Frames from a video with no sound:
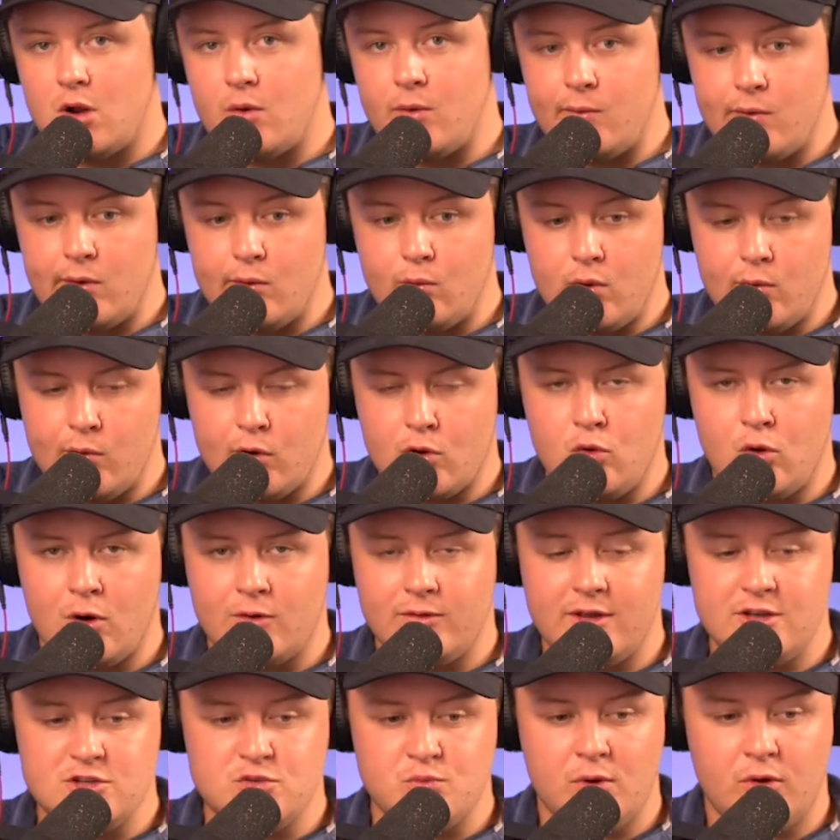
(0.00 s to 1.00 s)
We record
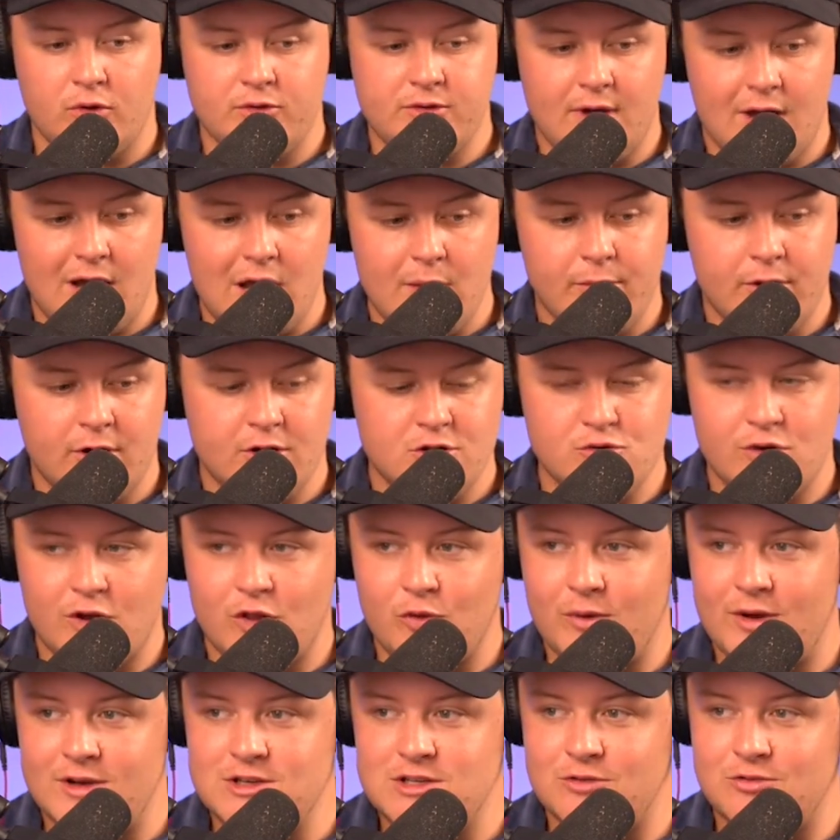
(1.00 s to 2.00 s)
these real time, but enjoy
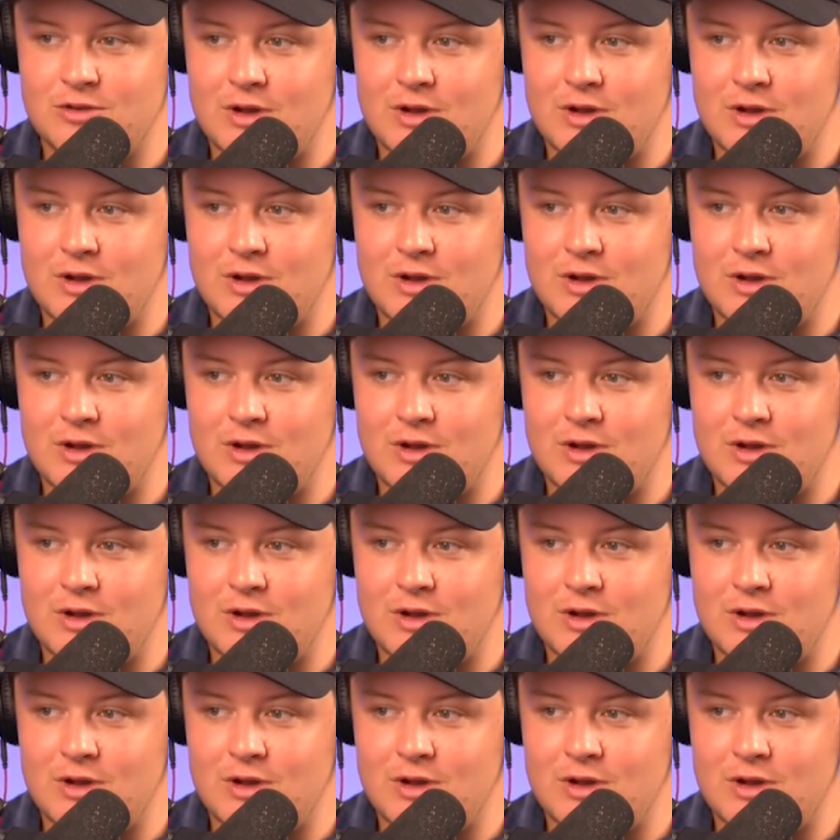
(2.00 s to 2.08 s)
the rest of